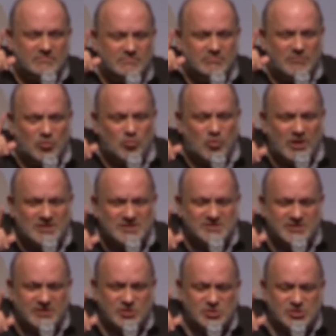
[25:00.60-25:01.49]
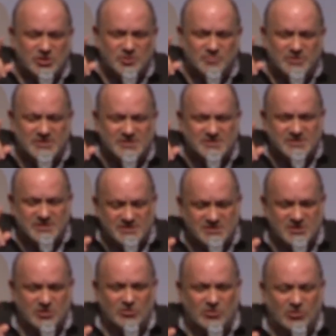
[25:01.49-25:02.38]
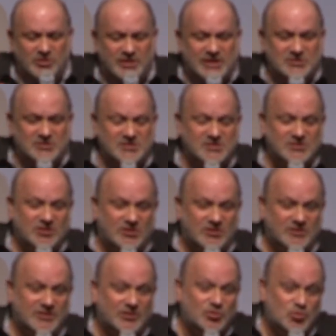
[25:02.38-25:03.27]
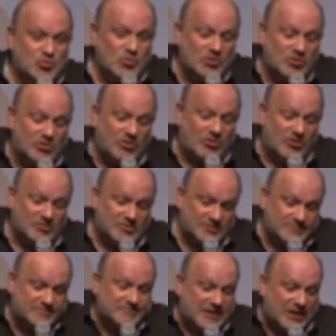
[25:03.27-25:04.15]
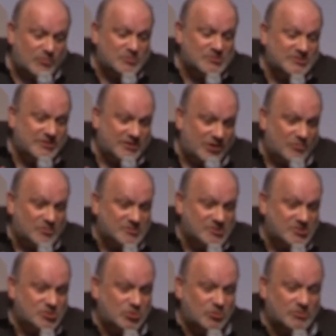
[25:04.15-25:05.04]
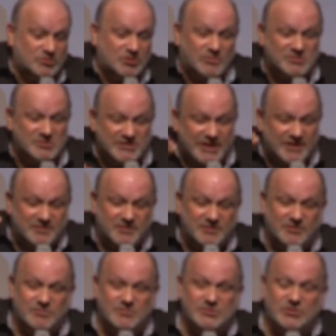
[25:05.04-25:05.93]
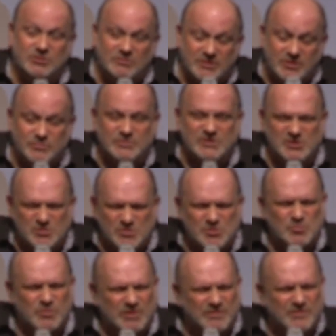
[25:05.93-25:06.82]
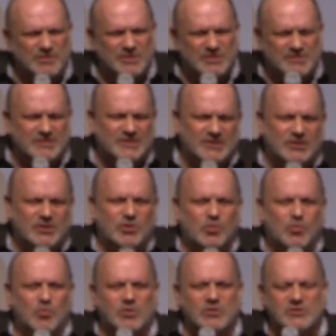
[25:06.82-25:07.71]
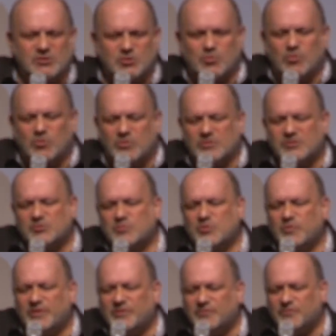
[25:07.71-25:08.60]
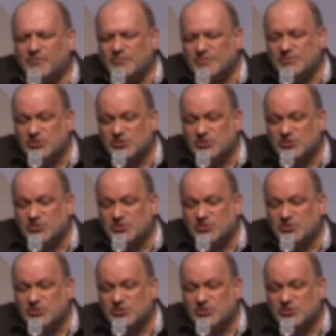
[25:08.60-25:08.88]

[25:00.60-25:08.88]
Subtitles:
Marwan said it was going to be at 6 o'clock. It actually started at 2 o'clock. I was there. I was a soldier. I was 19 years old, and this was one of the worst wars we went through.